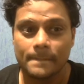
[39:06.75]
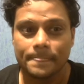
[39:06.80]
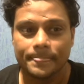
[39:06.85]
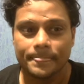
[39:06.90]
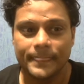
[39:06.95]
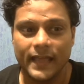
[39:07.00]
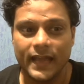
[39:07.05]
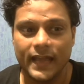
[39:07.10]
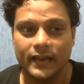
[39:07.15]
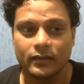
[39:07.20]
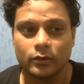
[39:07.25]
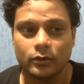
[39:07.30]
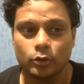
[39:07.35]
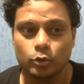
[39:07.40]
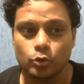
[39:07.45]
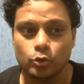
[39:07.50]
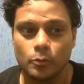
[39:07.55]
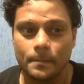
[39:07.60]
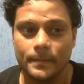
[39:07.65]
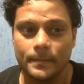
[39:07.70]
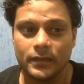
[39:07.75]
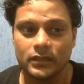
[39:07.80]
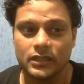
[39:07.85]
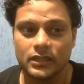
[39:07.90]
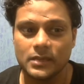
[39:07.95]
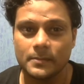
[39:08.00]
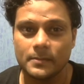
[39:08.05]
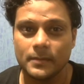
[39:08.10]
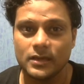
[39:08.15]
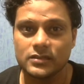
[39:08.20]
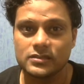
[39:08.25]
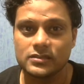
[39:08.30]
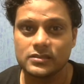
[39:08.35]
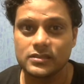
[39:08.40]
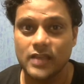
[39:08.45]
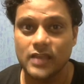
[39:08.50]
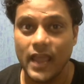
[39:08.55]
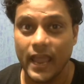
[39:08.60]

that Roopmati must